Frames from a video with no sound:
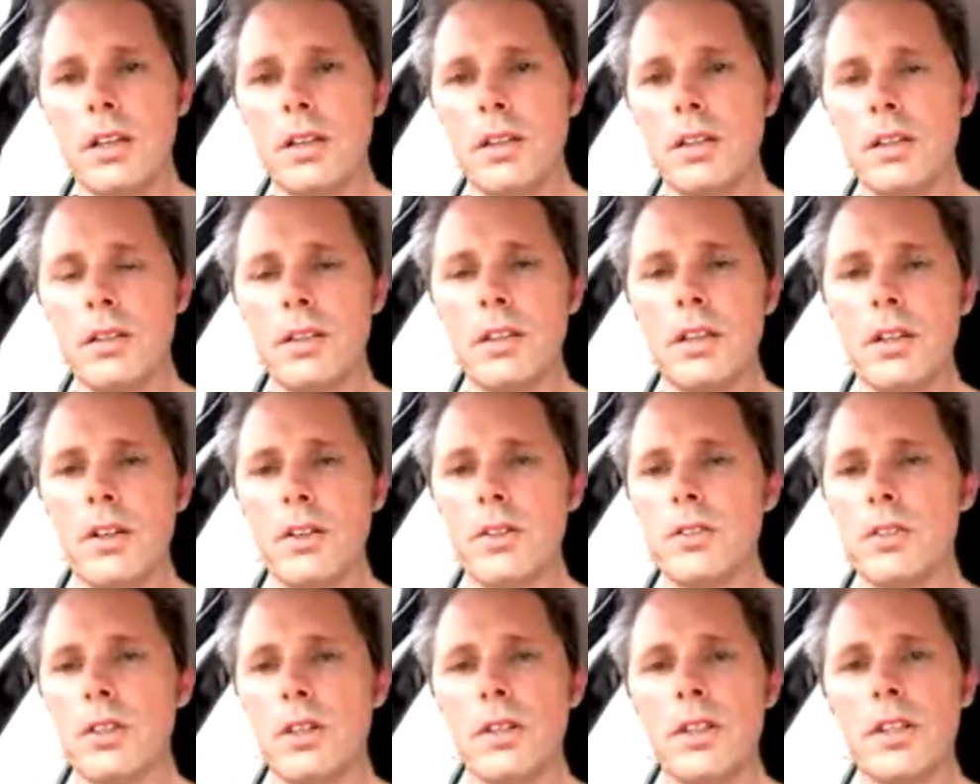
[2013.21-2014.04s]

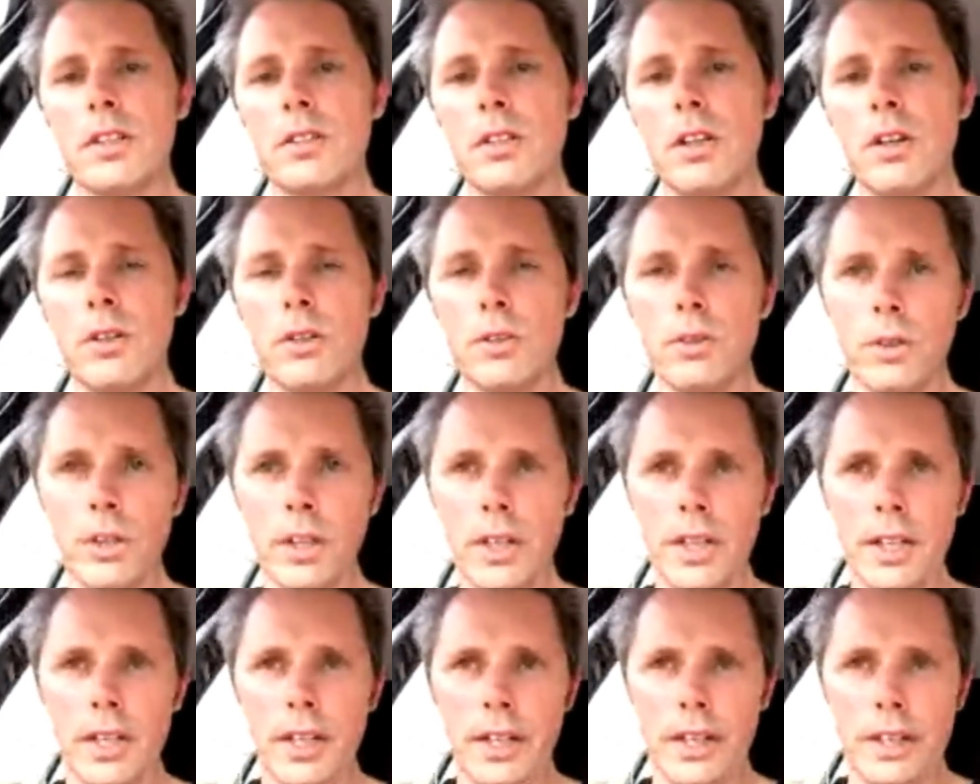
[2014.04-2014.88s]
Uh, you know, so there's
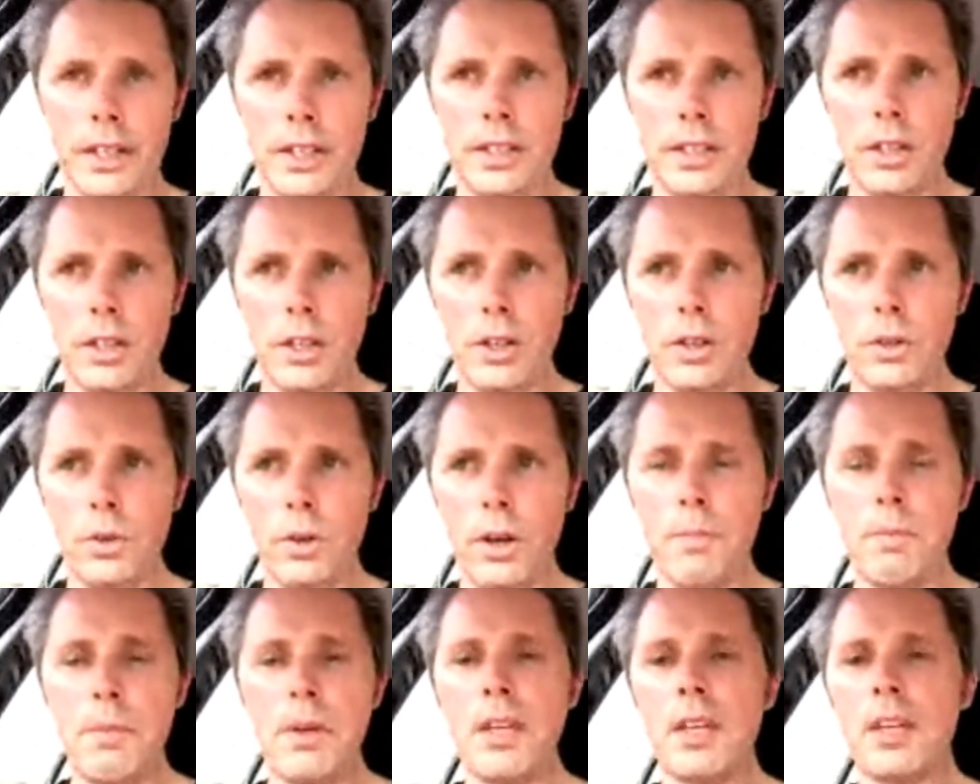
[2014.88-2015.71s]
no there's
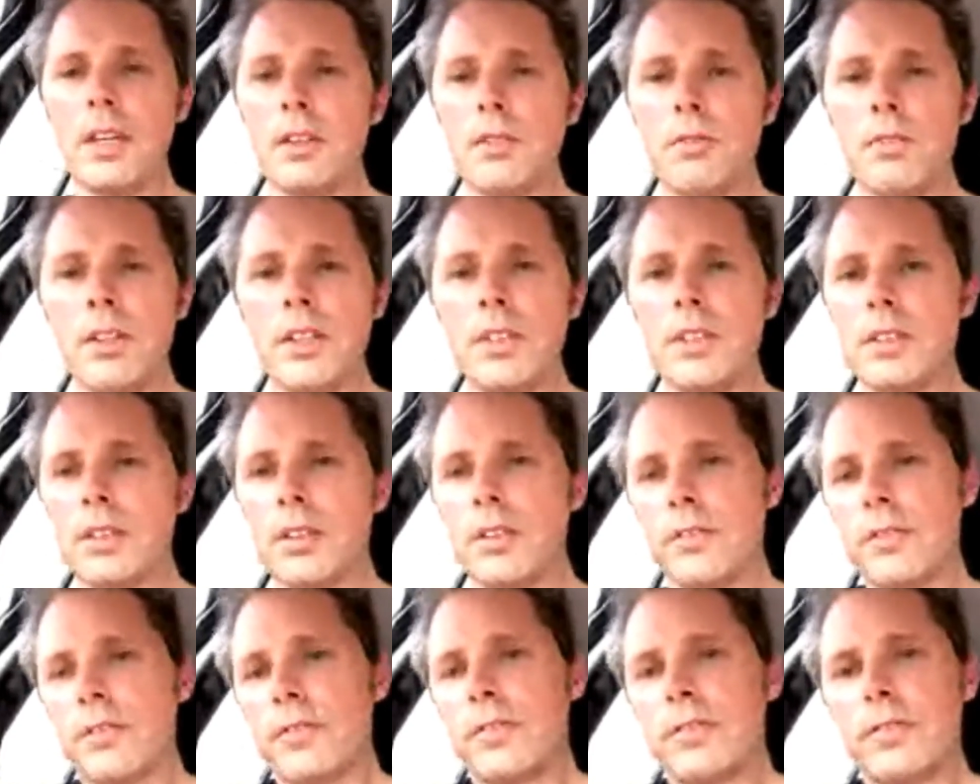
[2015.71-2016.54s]
no immediate
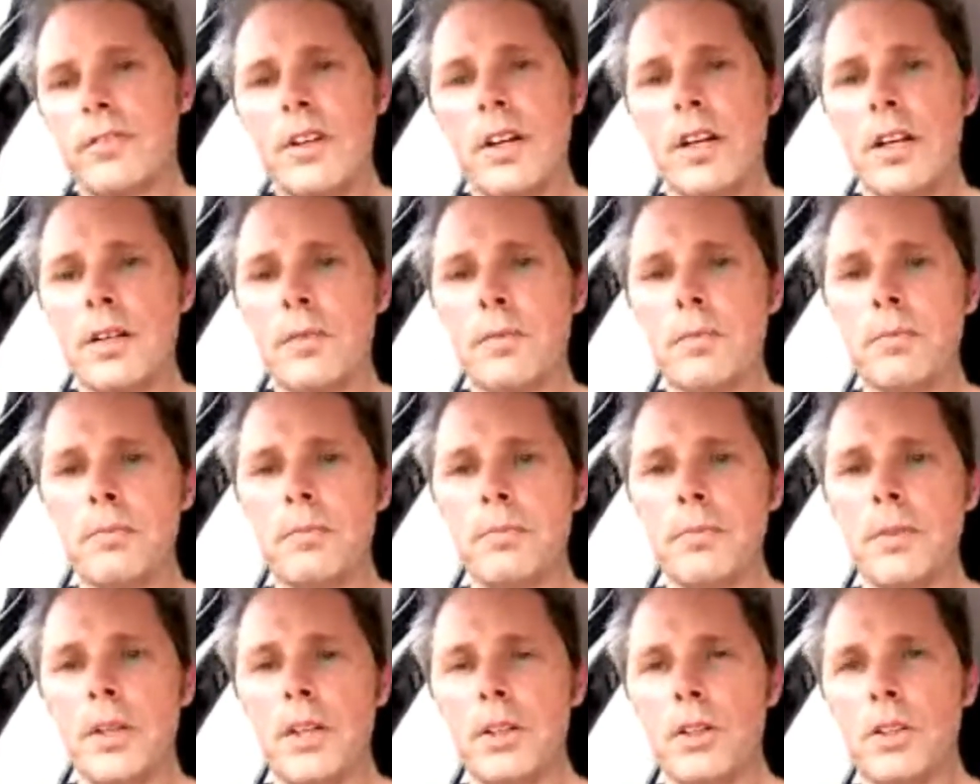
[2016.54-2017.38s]
risk of
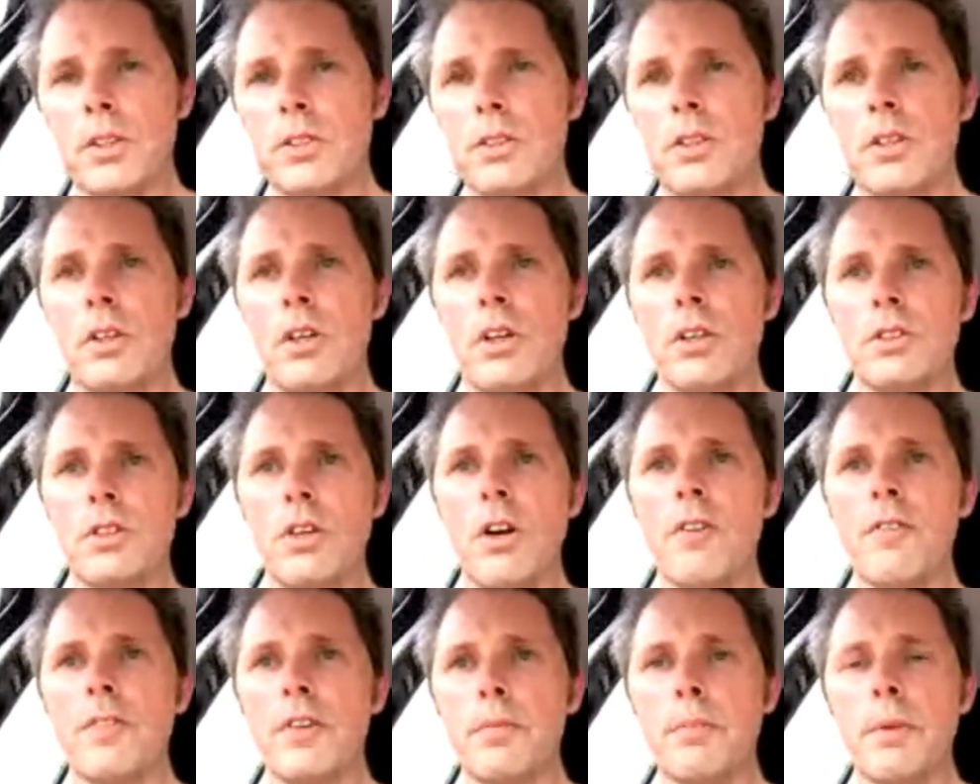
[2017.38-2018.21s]
um, you know because
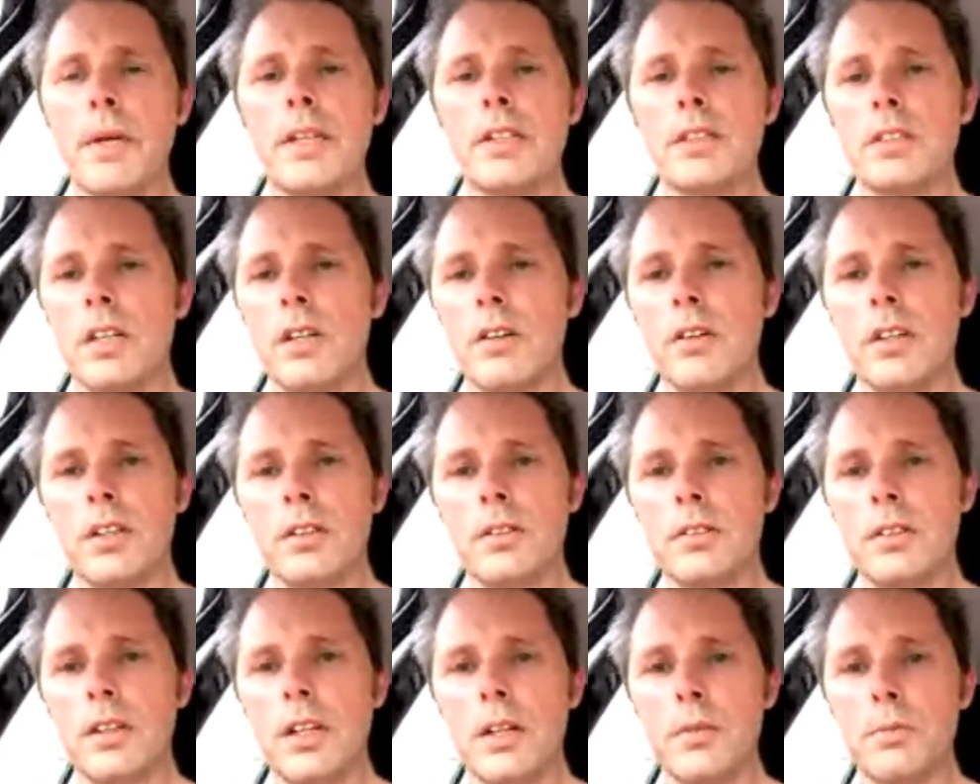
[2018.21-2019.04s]
because coffee beans
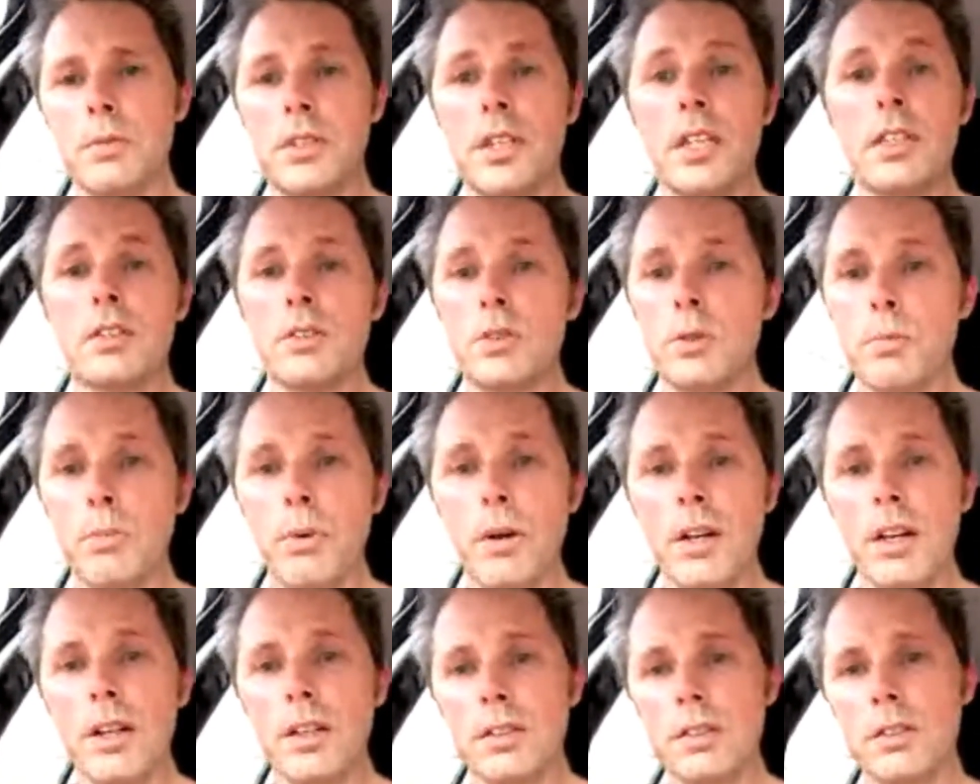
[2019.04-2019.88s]
are a um,
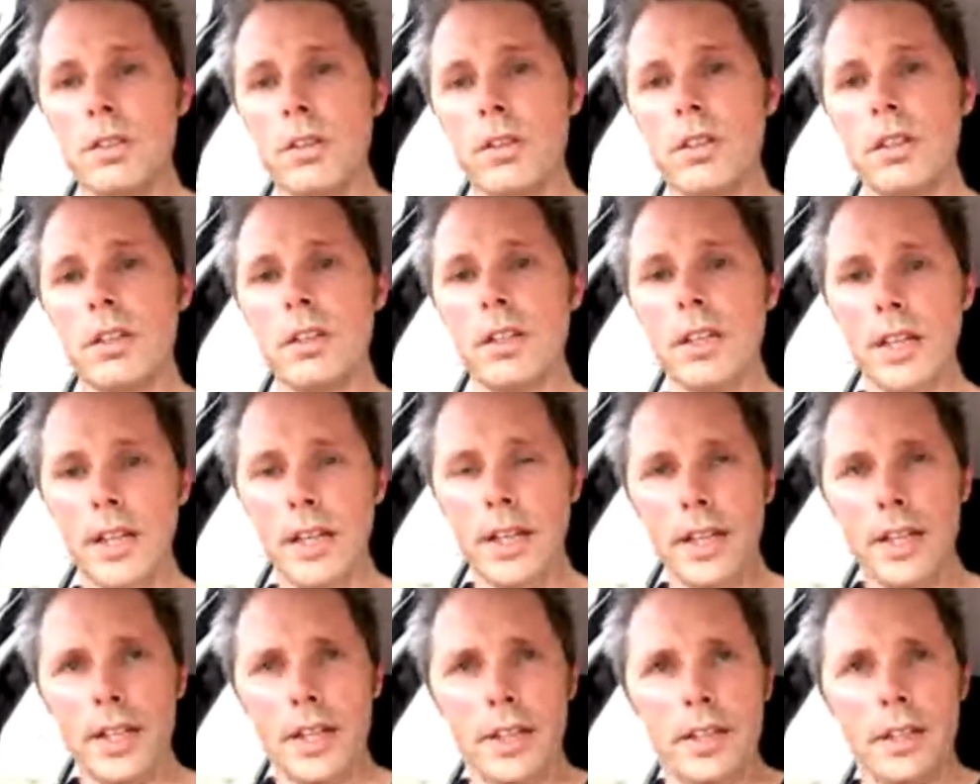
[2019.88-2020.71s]
seasonal product. So
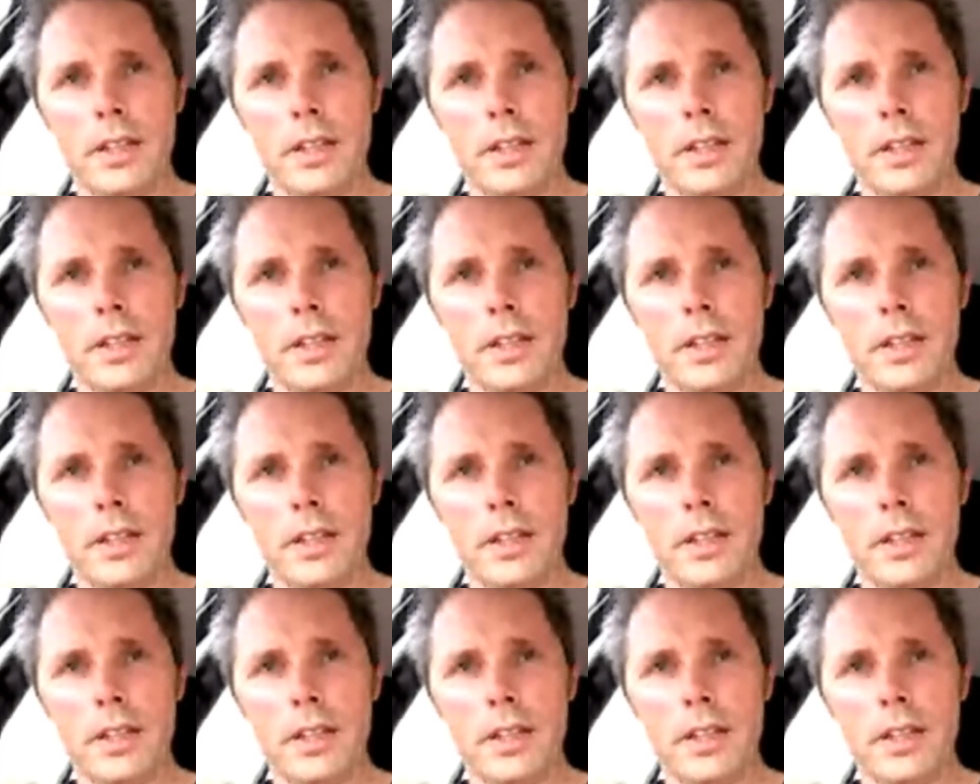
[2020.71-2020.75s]
the